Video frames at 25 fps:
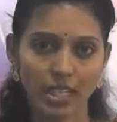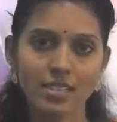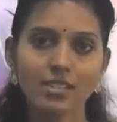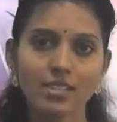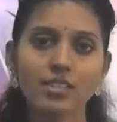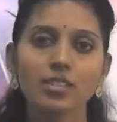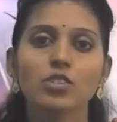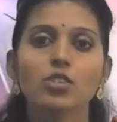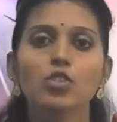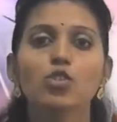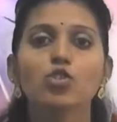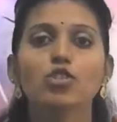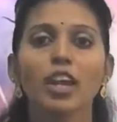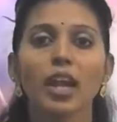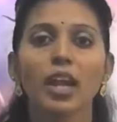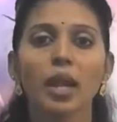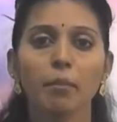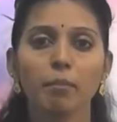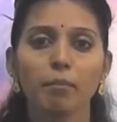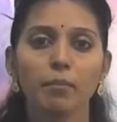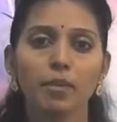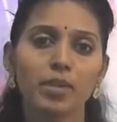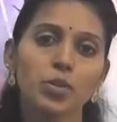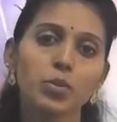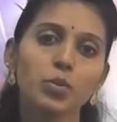its
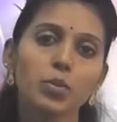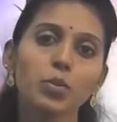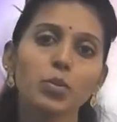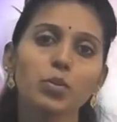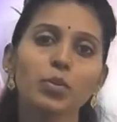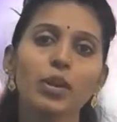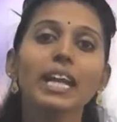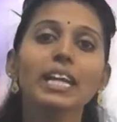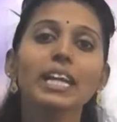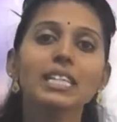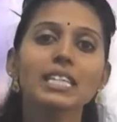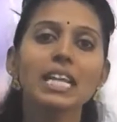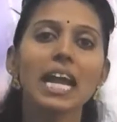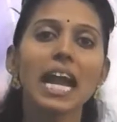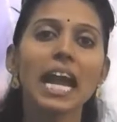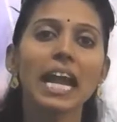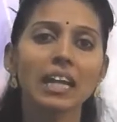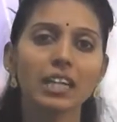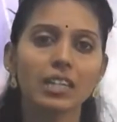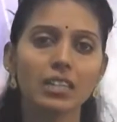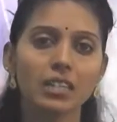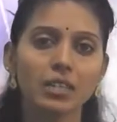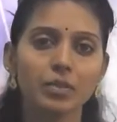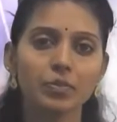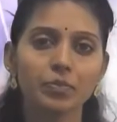shape to right
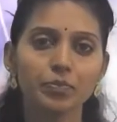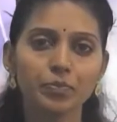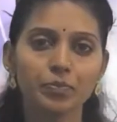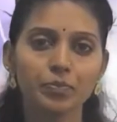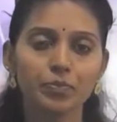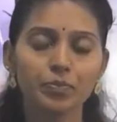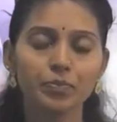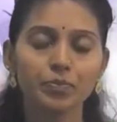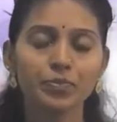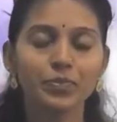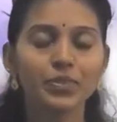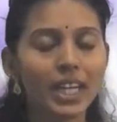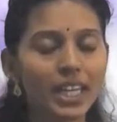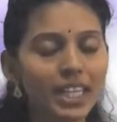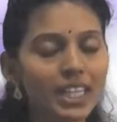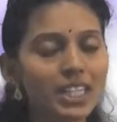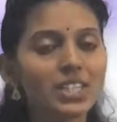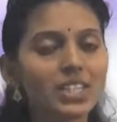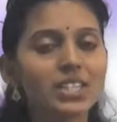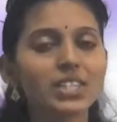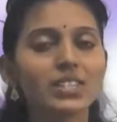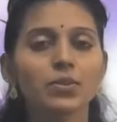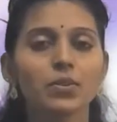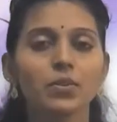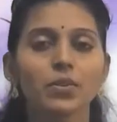angle, then
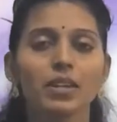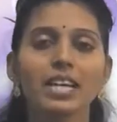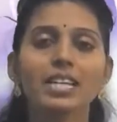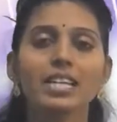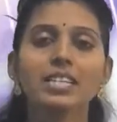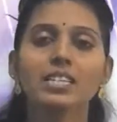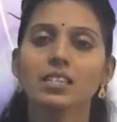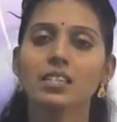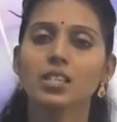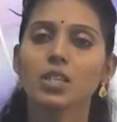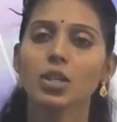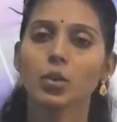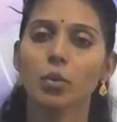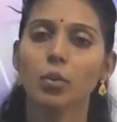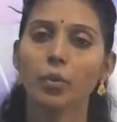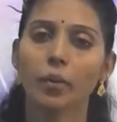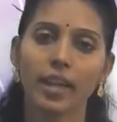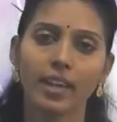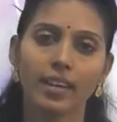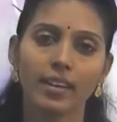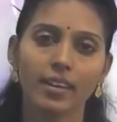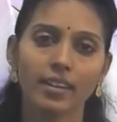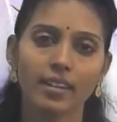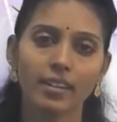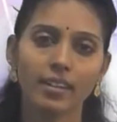it is known as
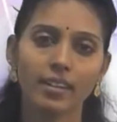square.